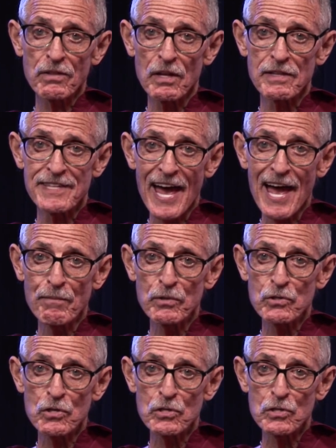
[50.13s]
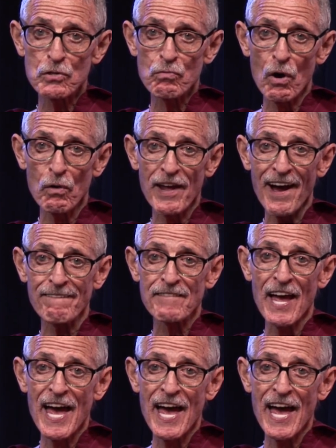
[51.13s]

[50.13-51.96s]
the damages is thrown out,